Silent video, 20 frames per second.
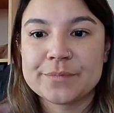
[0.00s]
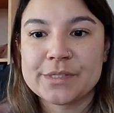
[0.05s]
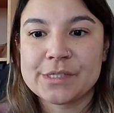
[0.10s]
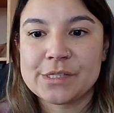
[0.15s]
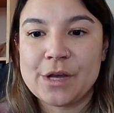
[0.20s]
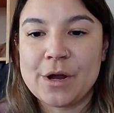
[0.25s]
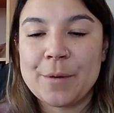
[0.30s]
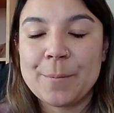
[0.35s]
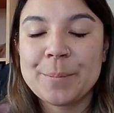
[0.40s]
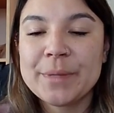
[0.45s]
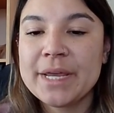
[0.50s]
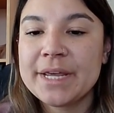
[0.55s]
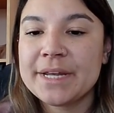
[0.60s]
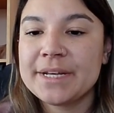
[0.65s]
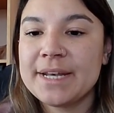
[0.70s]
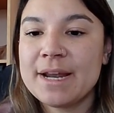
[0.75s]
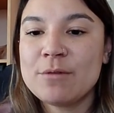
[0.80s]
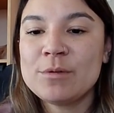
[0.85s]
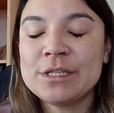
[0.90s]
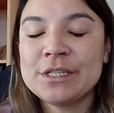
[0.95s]
So
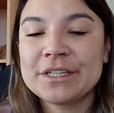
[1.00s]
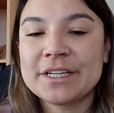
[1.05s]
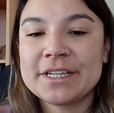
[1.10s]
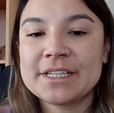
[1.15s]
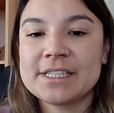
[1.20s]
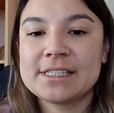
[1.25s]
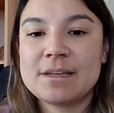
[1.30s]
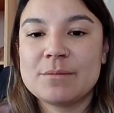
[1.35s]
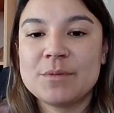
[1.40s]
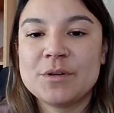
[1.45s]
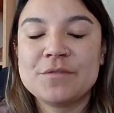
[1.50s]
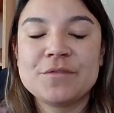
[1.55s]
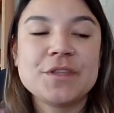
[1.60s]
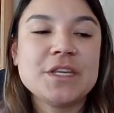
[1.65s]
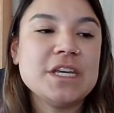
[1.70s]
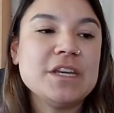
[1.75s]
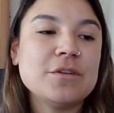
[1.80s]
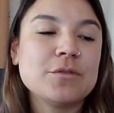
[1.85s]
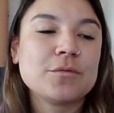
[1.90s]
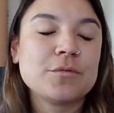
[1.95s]
now we'll look at some of
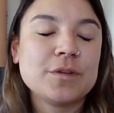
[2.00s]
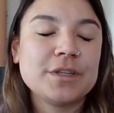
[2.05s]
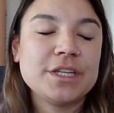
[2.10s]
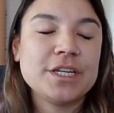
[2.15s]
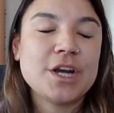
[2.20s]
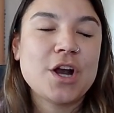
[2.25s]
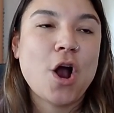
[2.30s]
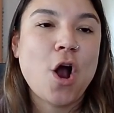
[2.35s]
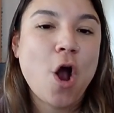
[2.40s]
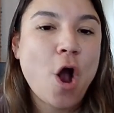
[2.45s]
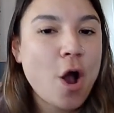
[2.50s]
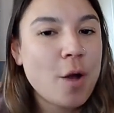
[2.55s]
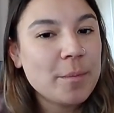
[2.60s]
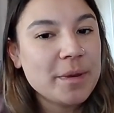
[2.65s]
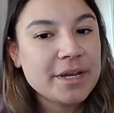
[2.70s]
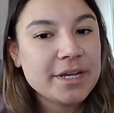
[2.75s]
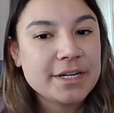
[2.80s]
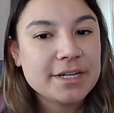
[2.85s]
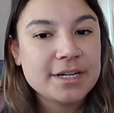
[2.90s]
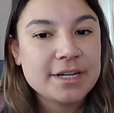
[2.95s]
the really
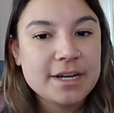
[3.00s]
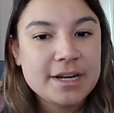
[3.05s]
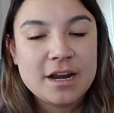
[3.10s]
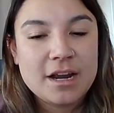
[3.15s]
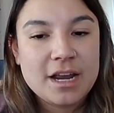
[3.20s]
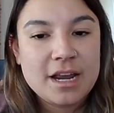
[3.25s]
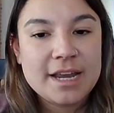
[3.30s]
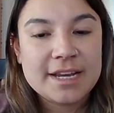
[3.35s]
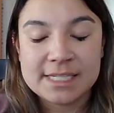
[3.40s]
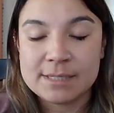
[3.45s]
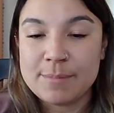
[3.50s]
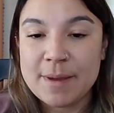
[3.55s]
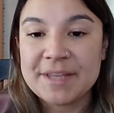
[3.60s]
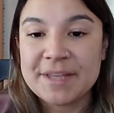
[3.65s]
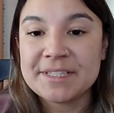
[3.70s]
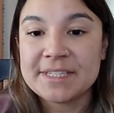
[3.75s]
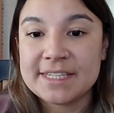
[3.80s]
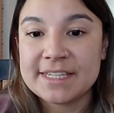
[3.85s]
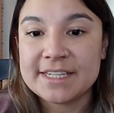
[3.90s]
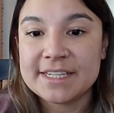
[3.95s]
common
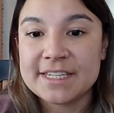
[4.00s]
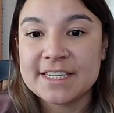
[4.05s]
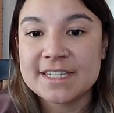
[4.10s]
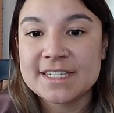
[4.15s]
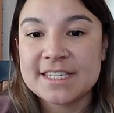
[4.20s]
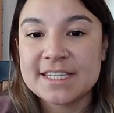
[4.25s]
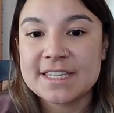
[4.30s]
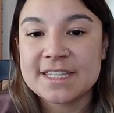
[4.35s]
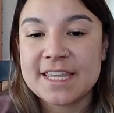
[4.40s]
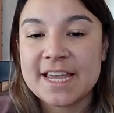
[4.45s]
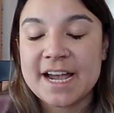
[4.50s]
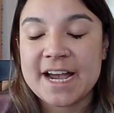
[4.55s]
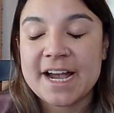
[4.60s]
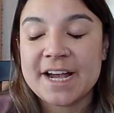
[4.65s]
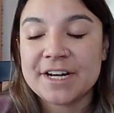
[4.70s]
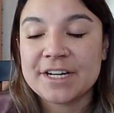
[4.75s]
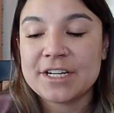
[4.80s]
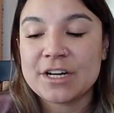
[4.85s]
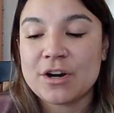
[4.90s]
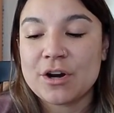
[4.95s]
expenses
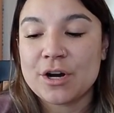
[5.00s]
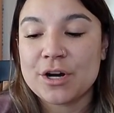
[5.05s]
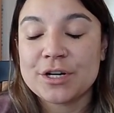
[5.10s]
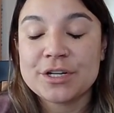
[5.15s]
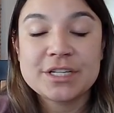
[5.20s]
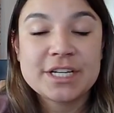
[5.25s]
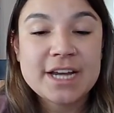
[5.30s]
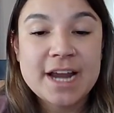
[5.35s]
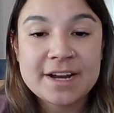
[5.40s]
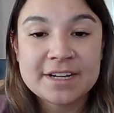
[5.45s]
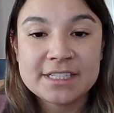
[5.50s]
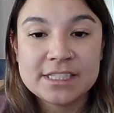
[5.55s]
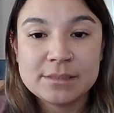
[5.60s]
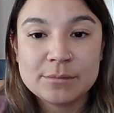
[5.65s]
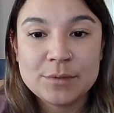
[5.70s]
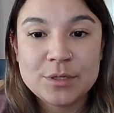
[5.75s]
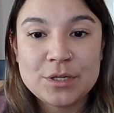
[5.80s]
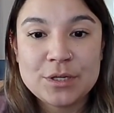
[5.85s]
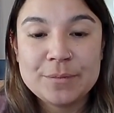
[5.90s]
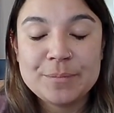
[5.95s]
that are
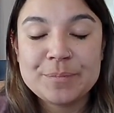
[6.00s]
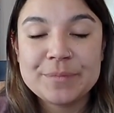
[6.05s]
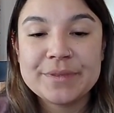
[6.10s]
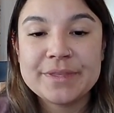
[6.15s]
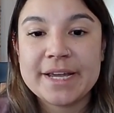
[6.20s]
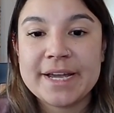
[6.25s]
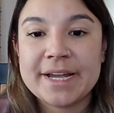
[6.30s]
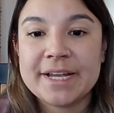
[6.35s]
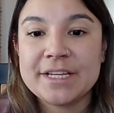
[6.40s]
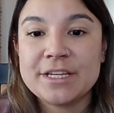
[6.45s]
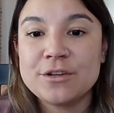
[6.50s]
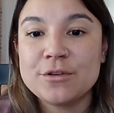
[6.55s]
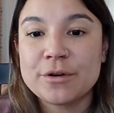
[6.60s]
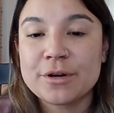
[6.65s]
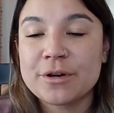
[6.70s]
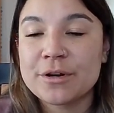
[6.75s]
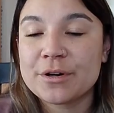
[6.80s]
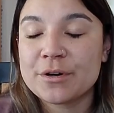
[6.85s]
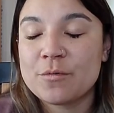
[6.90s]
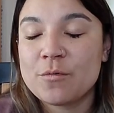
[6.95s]
taxable that you
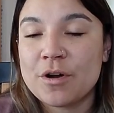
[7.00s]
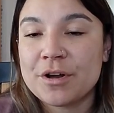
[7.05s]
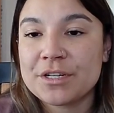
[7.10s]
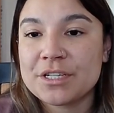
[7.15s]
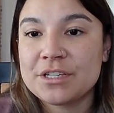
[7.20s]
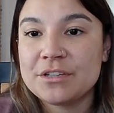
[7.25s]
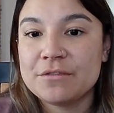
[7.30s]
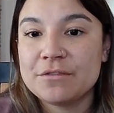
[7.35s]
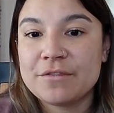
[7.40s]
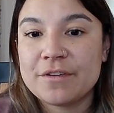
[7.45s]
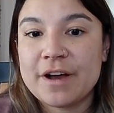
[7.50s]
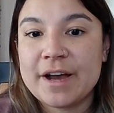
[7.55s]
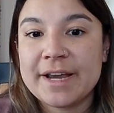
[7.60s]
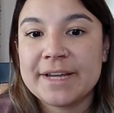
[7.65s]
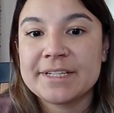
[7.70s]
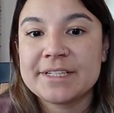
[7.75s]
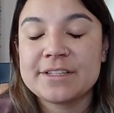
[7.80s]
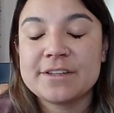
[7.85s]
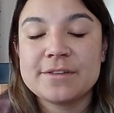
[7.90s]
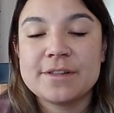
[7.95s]
are going to want to
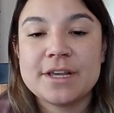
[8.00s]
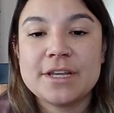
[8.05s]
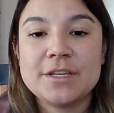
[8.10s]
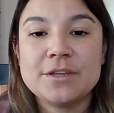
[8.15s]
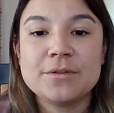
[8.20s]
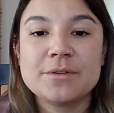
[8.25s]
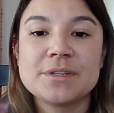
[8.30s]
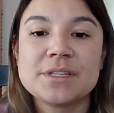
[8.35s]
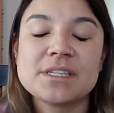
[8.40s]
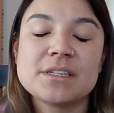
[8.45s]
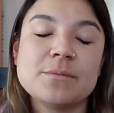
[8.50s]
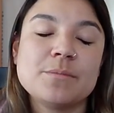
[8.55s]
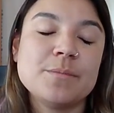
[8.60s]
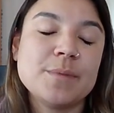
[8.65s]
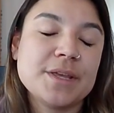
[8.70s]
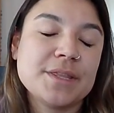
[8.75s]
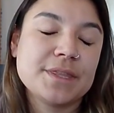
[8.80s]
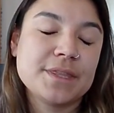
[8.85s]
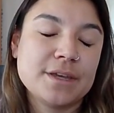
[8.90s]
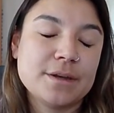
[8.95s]
find so that you can
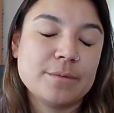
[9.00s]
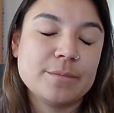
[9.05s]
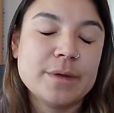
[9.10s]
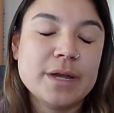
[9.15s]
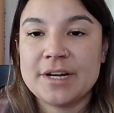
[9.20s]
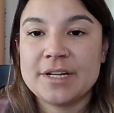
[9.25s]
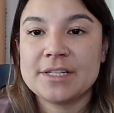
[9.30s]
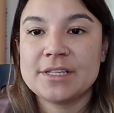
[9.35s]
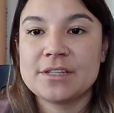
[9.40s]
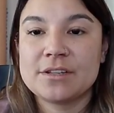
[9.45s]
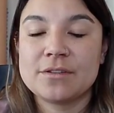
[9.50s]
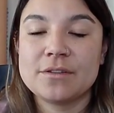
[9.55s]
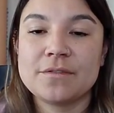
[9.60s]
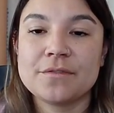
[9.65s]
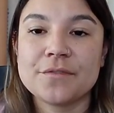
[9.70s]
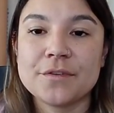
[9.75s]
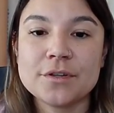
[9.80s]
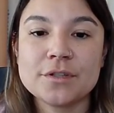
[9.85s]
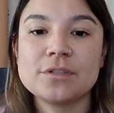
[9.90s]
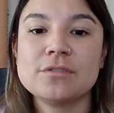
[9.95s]
submit them. So the
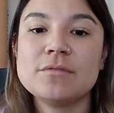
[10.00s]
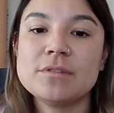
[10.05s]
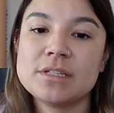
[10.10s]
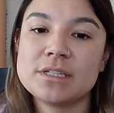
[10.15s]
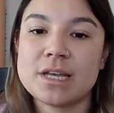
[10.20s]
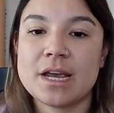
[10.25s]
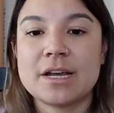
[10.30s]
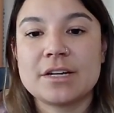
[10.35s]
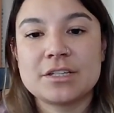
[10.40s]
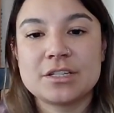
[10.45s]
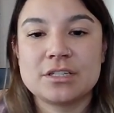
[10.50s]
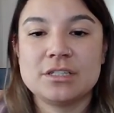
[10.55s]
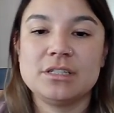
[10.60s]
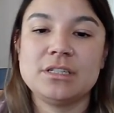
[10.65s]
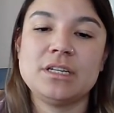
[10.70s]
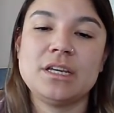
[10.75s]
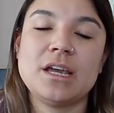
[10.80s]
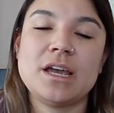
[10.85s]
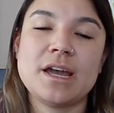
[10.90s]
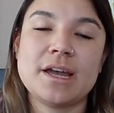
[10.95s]
first one is
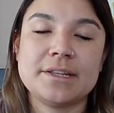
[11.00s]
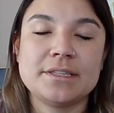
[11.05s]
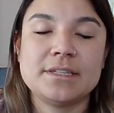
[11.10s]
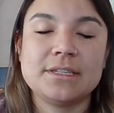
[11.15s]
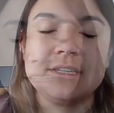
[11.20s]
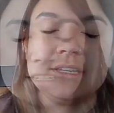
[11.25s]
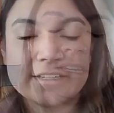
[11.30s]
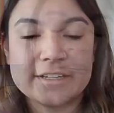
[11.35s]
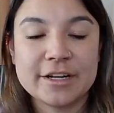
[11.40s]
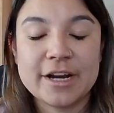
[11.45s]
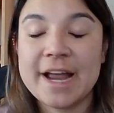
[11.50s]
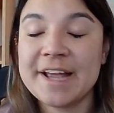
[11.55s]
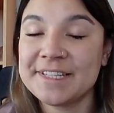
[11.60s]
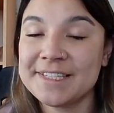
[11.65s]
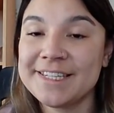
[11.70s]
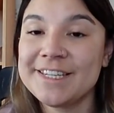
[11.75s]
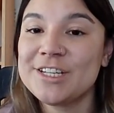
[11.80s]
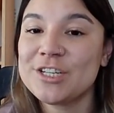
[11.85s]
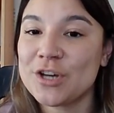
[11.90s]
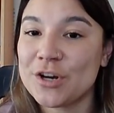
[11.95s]
actually Etsy.
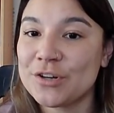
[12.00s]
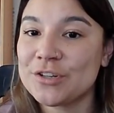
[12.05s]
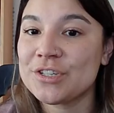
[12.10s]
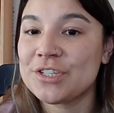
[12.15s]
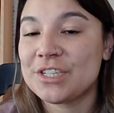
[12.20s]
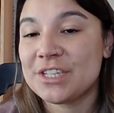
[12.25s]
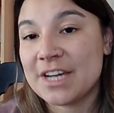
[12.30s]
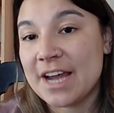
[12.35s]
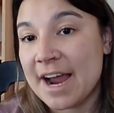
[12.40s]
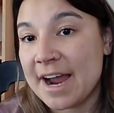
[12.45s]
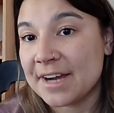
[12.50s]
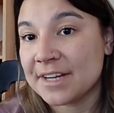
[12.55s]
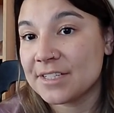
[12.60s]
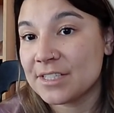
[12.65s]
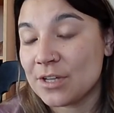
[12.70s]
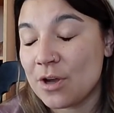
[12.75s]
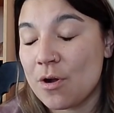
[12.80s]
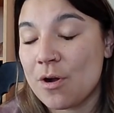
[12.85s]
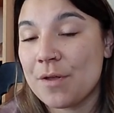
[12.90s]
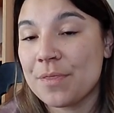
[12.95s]
Etsy charges
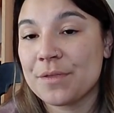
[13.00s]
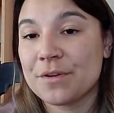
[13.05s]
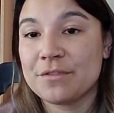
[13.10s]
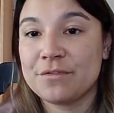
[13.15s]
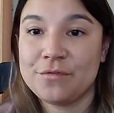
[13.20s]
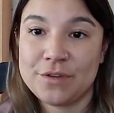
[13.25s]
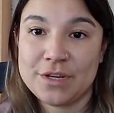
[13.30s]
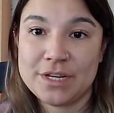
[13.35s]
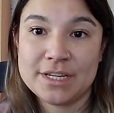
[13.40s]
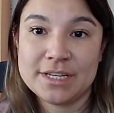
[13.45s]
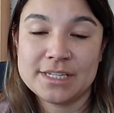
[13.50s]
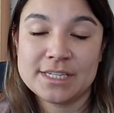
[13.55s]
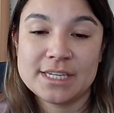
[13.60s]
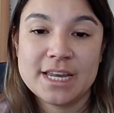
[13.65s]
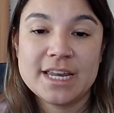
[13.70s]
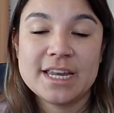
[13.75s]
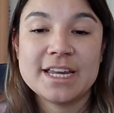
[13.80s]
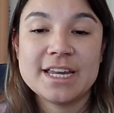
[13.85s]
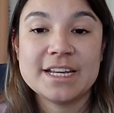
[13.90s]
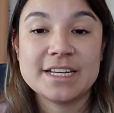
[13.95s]
tax on their fees
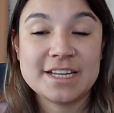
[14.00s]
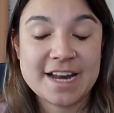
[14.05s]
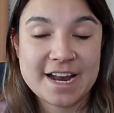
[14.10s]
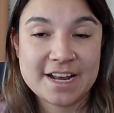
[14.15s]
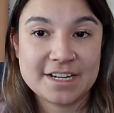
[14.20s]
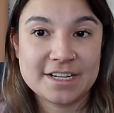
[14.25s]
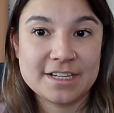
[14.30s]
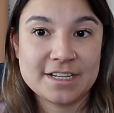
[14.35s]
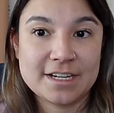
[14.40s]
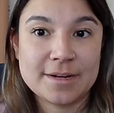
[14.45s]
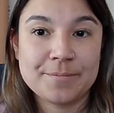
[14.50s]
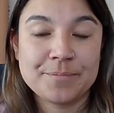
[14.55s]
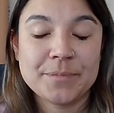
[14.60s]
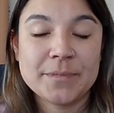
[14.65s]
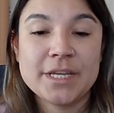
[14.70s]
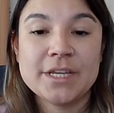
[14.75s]
in Canada.